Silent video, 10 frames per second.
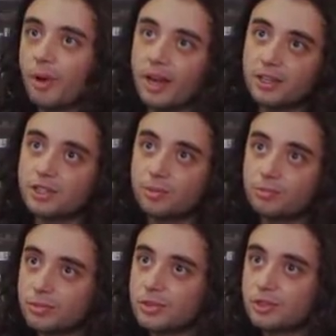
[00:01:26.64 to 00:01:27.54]
we manage to,
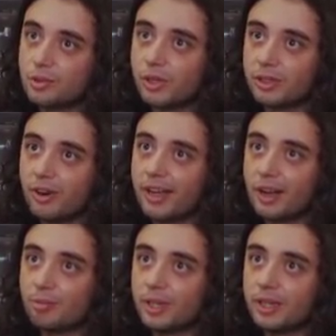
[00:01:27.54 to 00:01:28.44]
to build the right
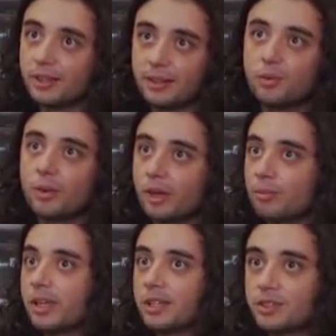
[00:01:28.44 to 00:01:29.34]
company, I think we can
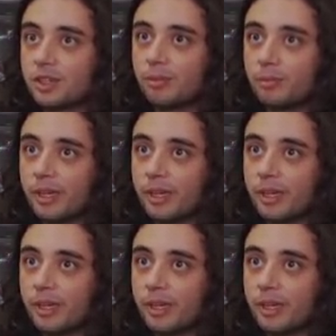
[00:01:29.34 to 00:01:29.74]
be extremely